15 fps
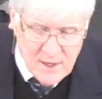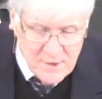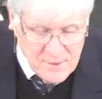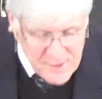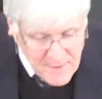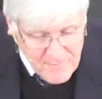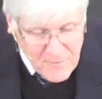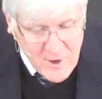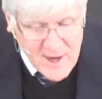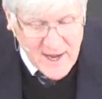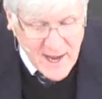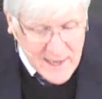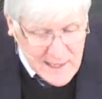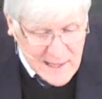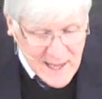suffering
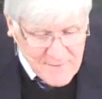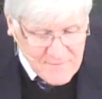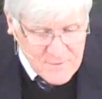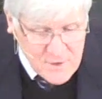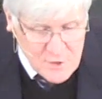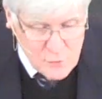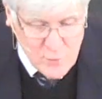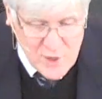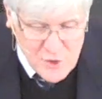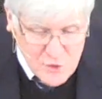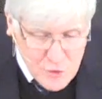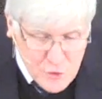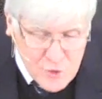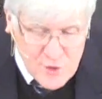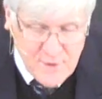and left to
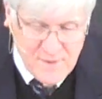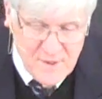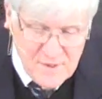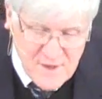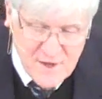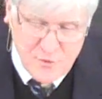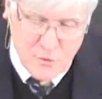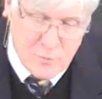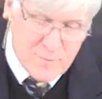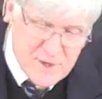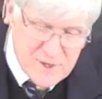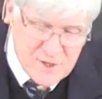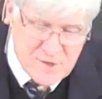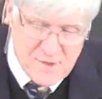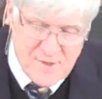return to the central
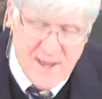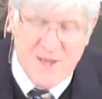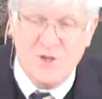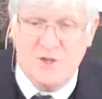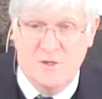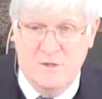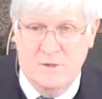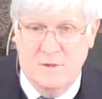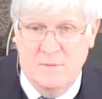mission station.